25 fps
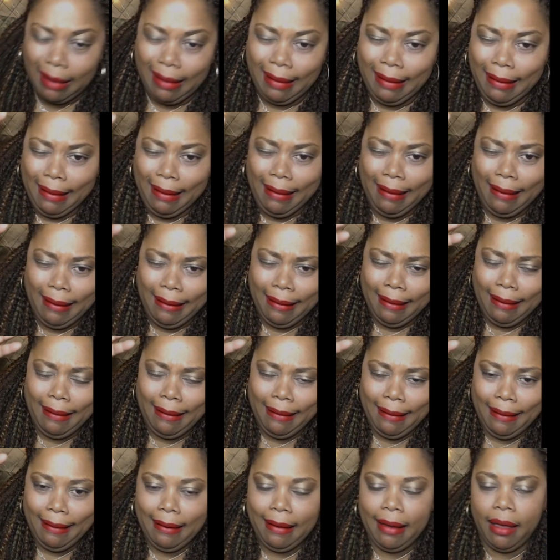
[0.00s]

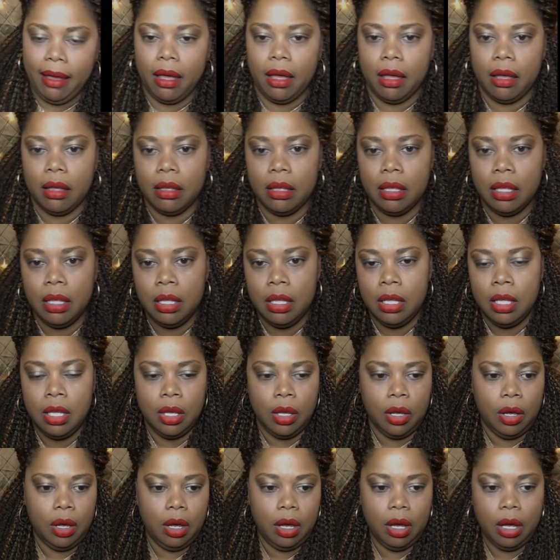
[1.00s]
Ah!
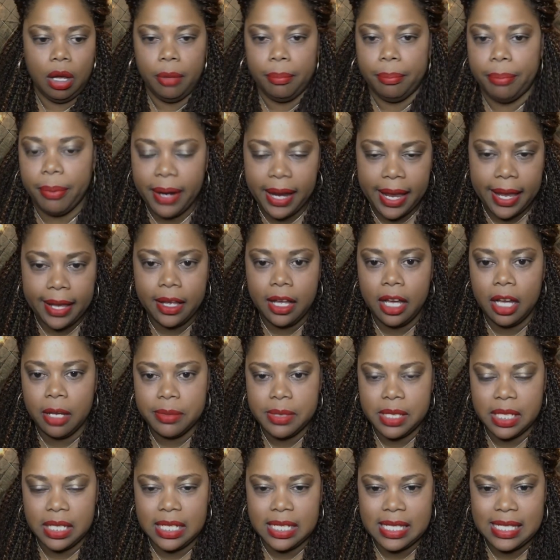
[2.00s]
Uh, Brad
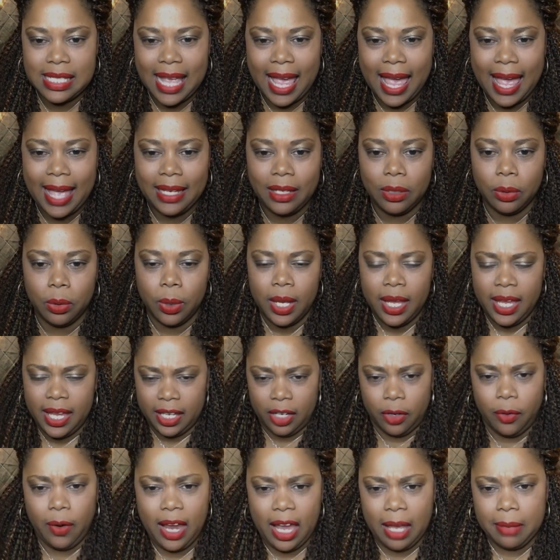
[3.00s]
comes in the side door,
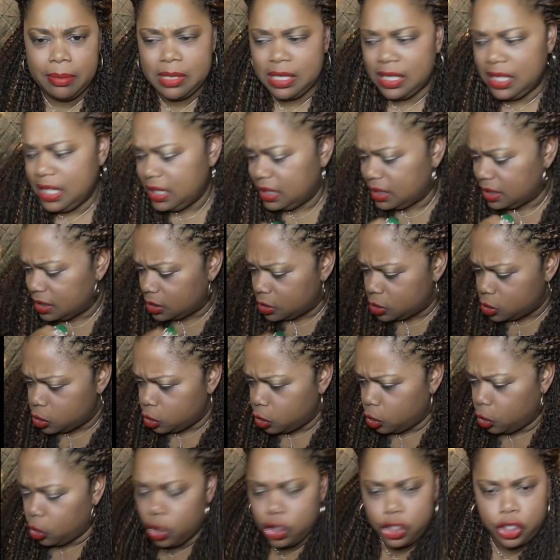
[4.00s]
grabs Lila and
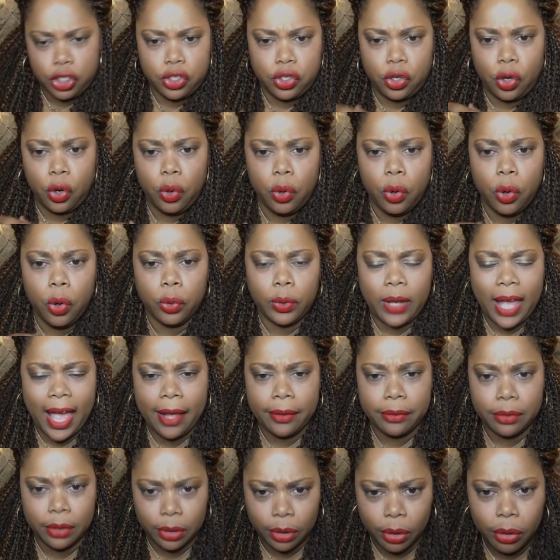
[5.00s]
ushers her on
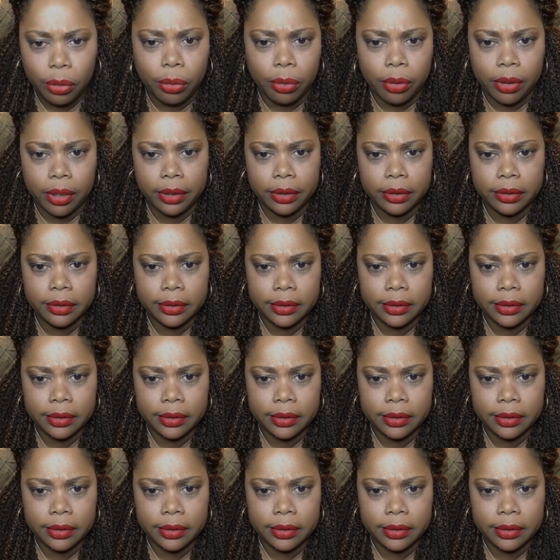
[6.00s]
out the door.